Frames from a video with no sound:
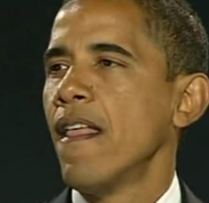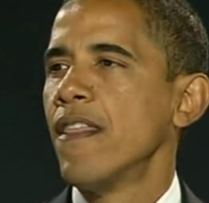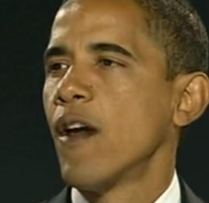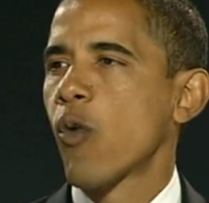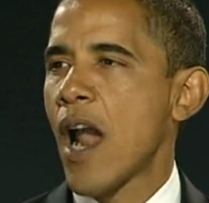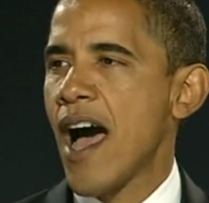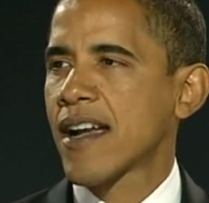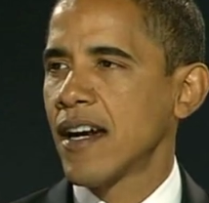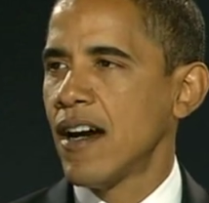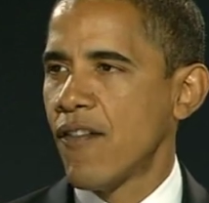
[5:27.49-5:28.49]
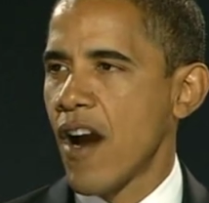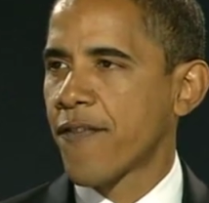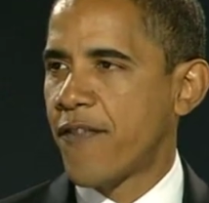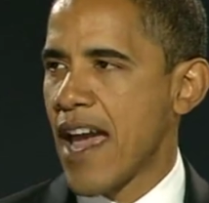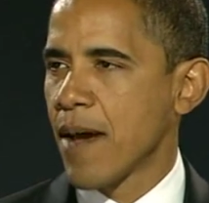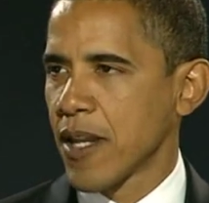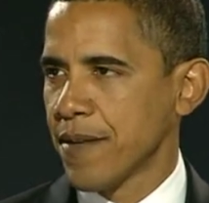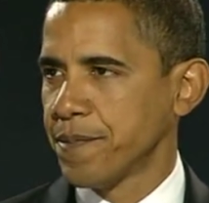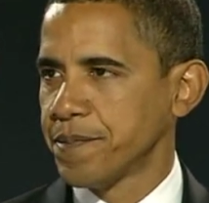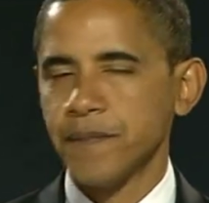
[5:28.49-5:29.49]
the rock of our family,
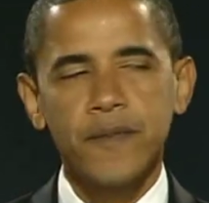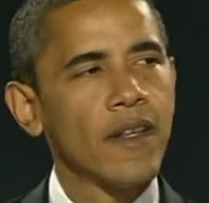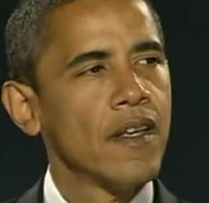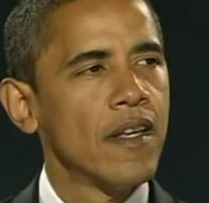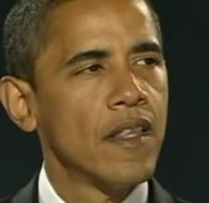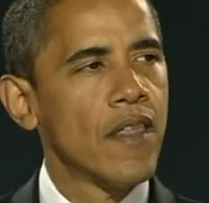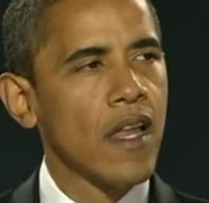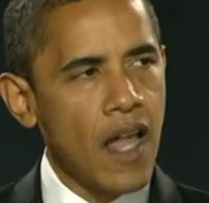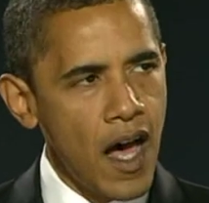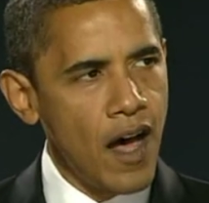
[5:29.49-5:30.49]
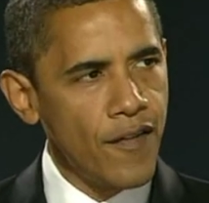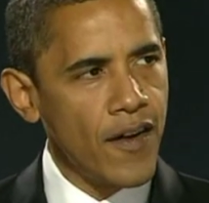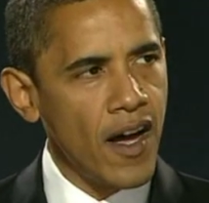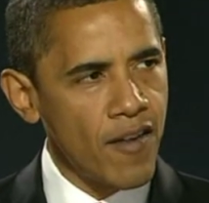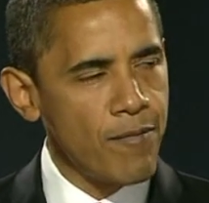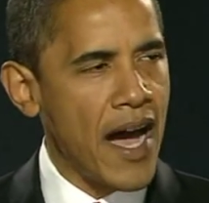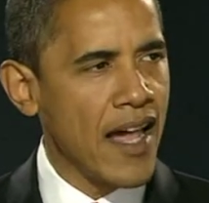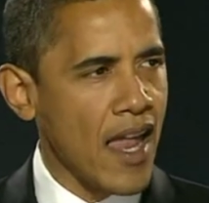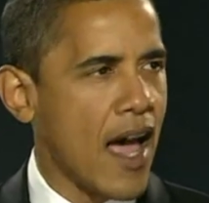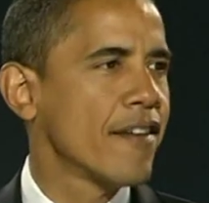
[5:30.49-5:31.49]
the love of my
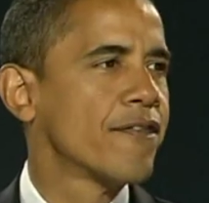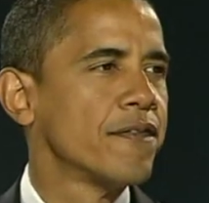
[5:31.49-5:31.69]
life,